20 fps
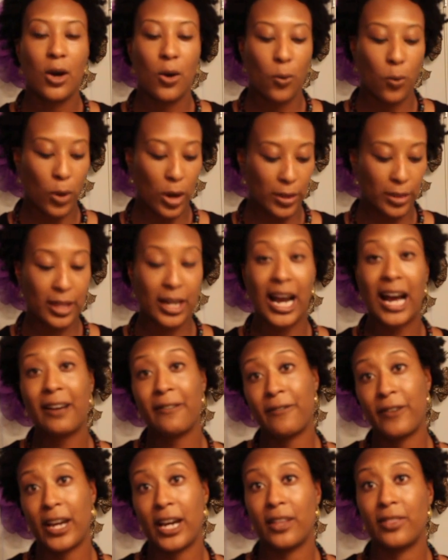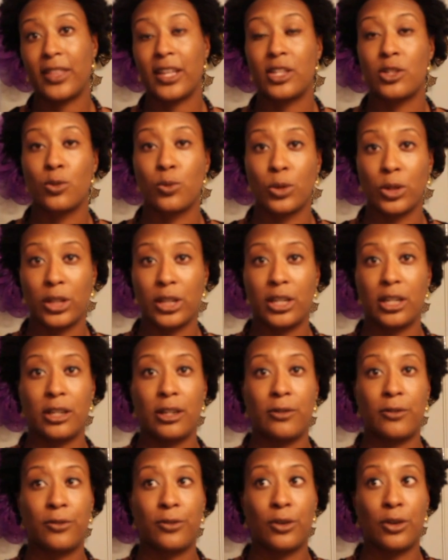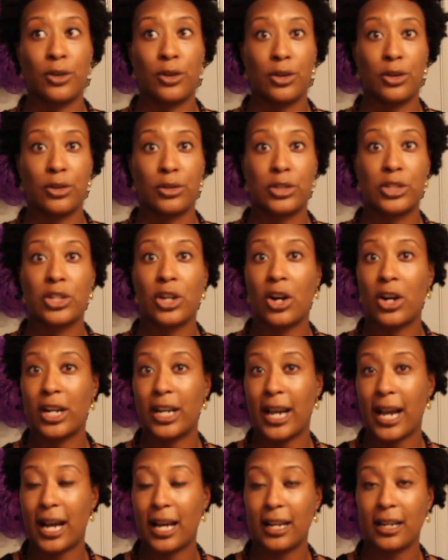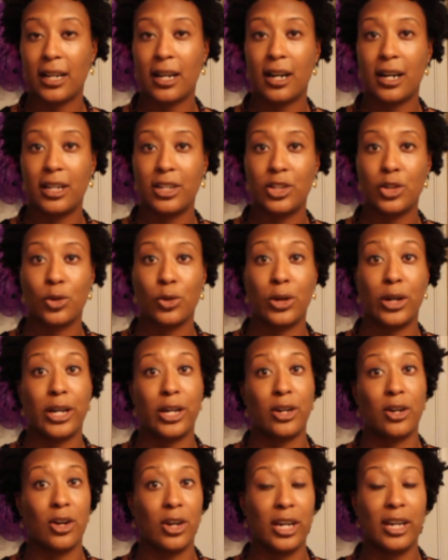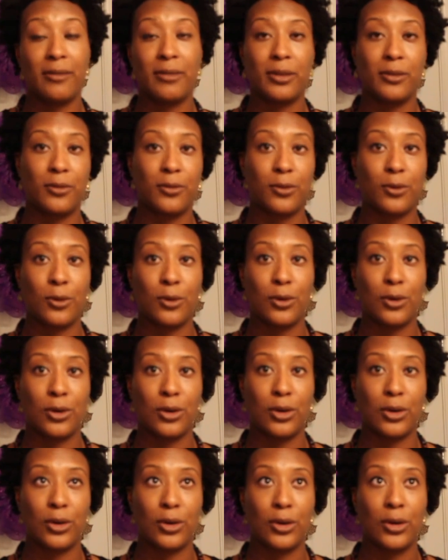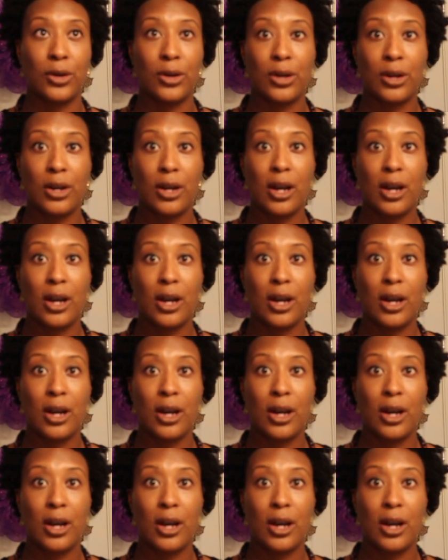One that I found that's really good for starting out contouring, or even for